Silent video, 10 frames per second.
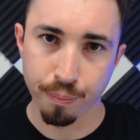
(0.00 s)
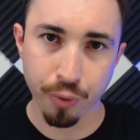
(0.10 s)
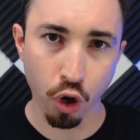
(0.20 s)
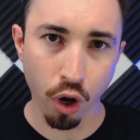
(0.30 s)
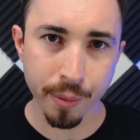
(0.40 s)

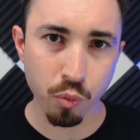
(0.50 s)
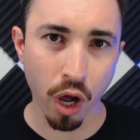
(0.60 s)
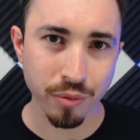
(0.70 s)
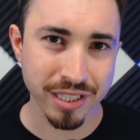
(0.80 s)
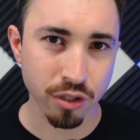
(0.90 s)
But
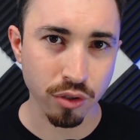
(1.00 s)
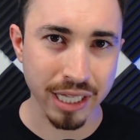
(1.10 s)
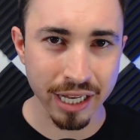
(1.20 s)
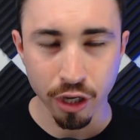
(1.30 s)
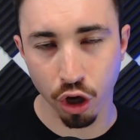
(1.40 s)
RBY was still
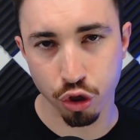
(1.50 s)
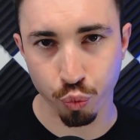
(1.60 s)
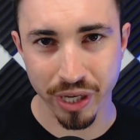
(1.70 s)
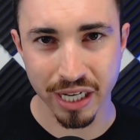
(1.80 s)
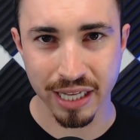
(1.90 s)
getting on the
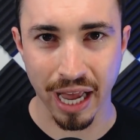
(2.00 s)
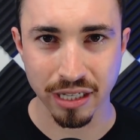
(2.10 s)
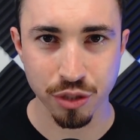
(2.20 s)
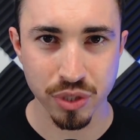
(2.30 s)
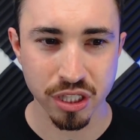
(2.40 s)

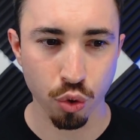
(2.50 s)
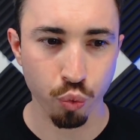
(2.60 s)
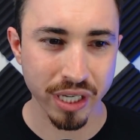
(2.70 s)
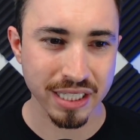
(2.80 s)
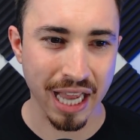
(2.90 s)
re-attacks. He was still
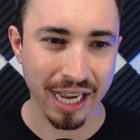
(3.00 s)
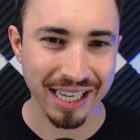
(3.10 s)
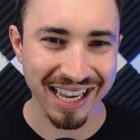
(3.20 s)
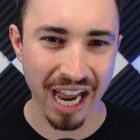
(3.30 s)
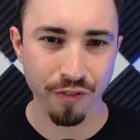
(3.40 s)

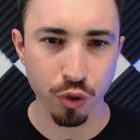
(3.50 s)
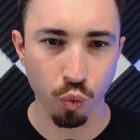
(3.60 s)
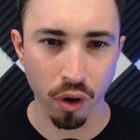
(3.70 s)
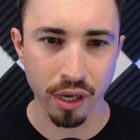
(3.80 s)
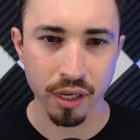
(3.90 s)
re-attacking every
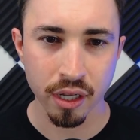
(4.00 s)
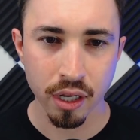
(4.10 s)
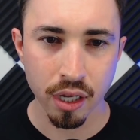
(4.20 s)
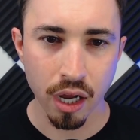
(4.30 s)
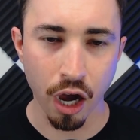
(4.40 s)
one
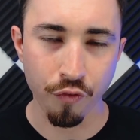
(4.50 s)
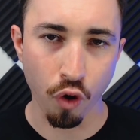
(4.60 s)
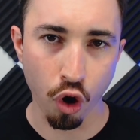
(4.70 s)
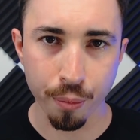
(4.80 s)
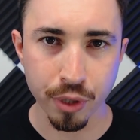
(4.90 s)
of
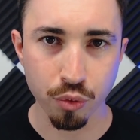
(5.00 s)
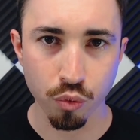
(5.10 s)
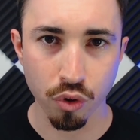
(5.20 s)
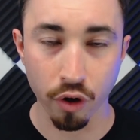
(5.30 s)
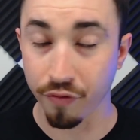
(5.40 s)

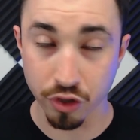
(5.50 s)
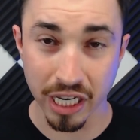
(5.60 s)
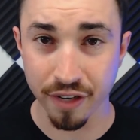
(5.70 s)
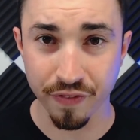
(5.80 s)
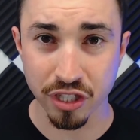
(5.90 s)

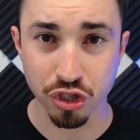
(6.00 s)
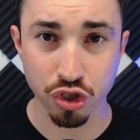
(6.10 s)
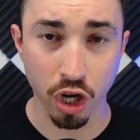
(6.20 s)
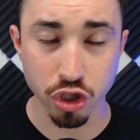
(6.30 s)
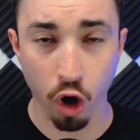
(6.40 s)
Dayton Fix's
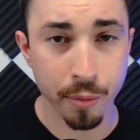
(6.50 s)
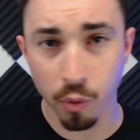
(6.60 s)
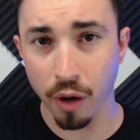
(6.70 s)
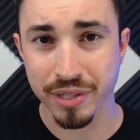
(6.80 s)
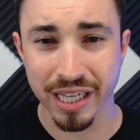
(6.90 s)
shots.
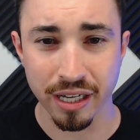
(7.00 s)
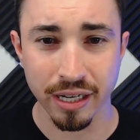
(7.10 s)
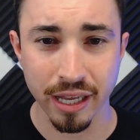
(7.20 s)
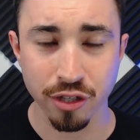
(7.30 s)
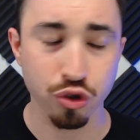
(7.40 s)
RBY was getting
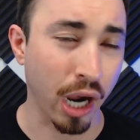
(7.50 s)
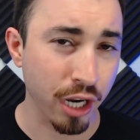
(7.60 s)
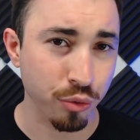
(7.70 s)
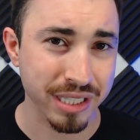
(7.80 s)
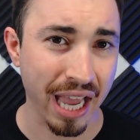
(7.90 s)
in,
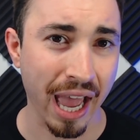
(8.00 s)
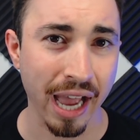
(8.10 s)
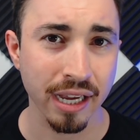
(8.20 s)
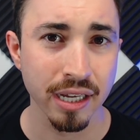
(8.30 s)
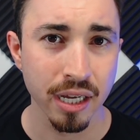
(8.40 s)
trying to
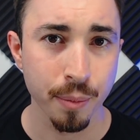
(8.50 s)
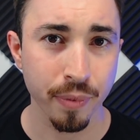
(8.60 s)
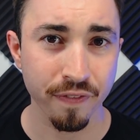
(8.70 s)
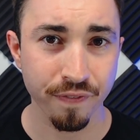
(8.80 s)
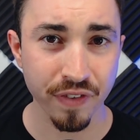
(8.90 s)
attack,
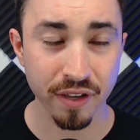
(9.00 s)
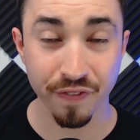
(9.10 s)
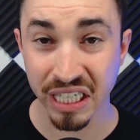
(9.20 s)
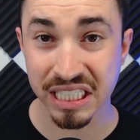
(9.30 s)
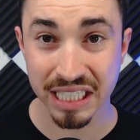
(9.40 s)
but
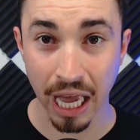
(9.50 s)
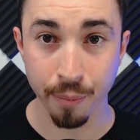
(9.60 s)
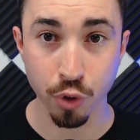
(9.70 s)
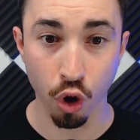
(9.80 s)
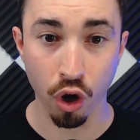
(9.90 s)
Fix
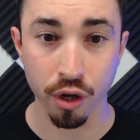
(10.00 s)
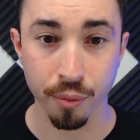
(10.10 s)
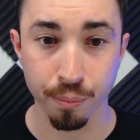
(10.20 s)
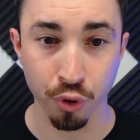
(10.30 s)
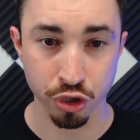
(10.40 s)
kept on
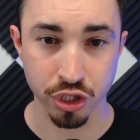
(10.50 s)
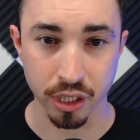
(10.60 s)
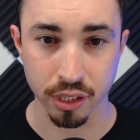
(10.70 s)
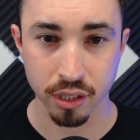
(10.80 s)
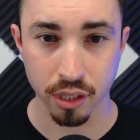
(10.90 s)

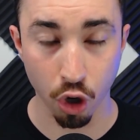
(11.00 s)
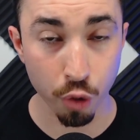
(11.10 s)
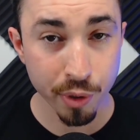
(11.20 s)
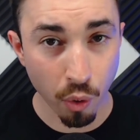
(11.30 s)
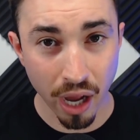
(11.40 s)
pushing.
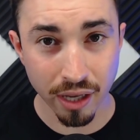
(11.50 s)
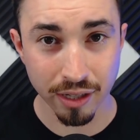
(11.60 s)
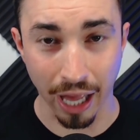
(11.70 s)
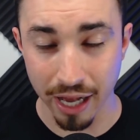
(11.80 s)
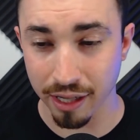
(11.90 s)

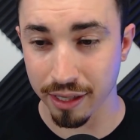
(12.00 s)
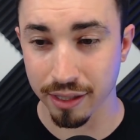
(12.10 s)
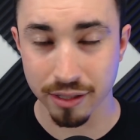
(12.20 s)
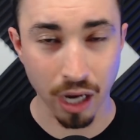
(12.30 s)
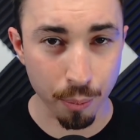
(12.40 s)
RBY had a
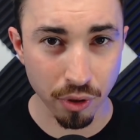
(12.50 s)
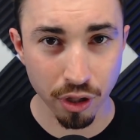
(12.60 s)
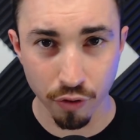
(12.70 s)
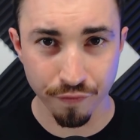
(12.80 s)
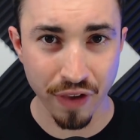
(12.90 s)
couple
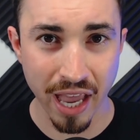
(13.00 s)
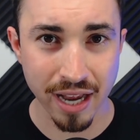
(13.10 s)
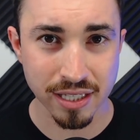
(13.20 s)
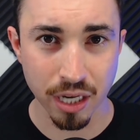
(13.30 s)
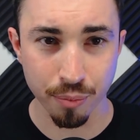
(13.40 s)
little
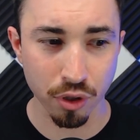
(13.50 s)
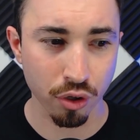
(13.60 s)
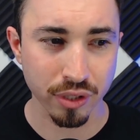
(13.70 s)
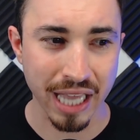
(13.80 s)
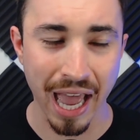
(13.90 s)
fakes, couple
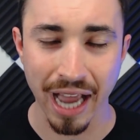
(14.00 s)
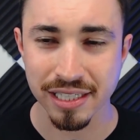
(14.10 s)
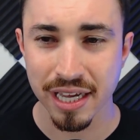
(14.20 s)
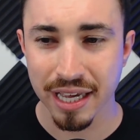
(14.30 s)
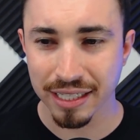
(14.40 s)
little
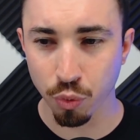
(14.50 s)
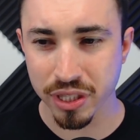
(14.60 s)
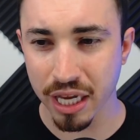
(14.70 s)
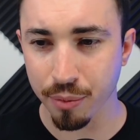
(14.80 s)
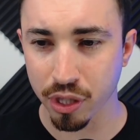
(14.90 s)
attacks. He
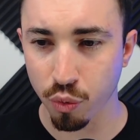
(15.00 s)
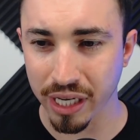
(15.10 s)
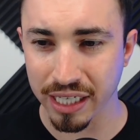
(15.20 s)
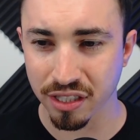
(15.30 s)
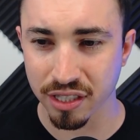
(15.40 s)
wasn't able to
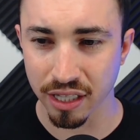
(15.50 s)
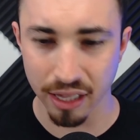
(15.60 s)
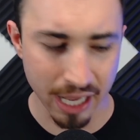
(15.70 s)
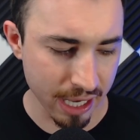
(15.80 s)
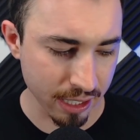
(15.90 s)
quite get to the
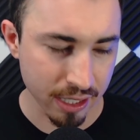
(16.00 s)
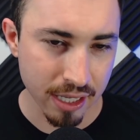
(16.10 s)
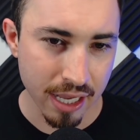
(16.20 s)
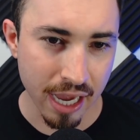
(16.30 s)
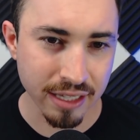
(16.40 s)
leg,
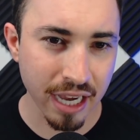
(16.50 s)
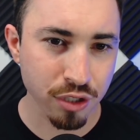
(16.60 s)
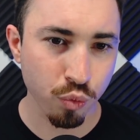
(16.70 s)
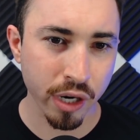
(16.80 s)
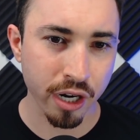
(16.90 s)
and
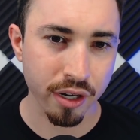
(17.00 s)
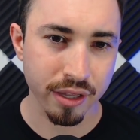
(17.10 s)
that's where